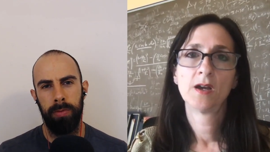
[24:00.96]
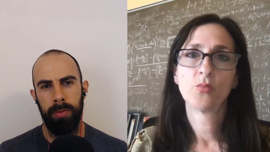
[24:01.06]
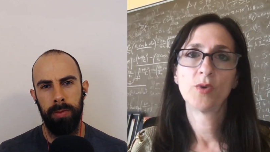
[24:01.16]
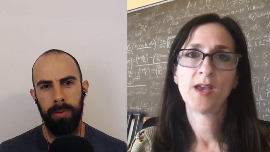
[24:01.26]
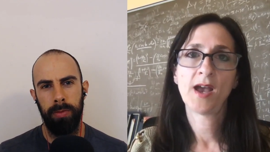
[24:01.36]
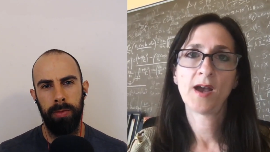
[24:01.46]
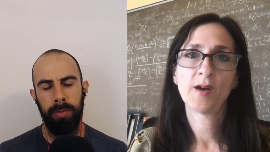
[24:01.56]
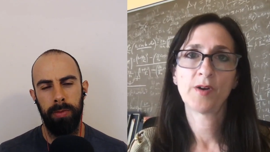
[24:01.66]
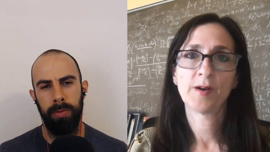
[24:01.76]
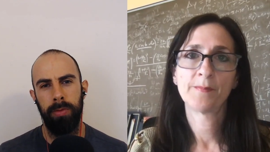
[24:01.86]
Speaker 1: We
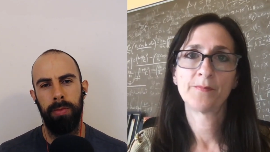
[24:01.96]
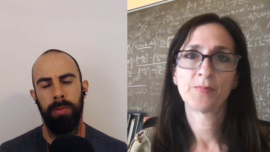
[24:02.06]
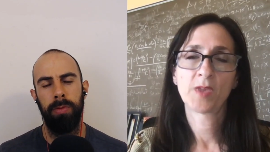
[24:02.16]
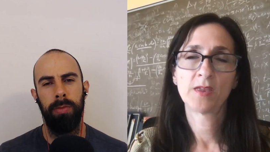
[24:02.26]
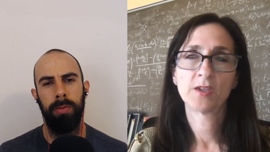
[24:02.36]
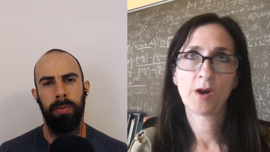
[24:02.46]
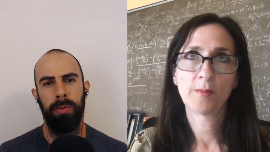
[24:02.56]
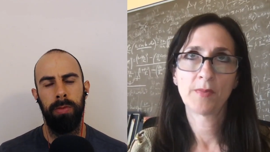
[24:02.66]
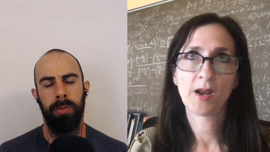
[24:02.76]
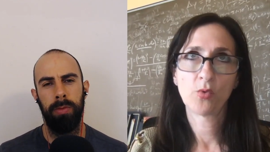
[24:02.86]
have um, in the
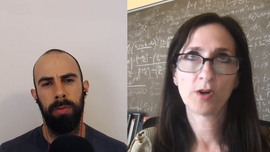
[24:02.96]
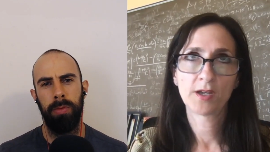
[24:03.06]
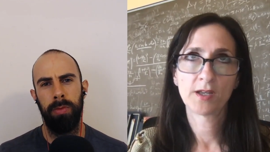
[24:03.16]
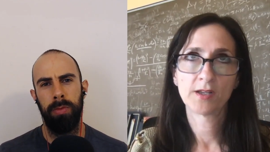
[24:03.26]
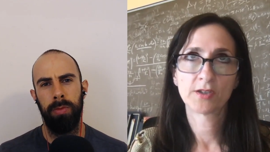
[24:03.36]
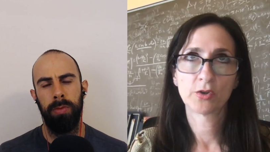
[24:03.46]
department I work in, it's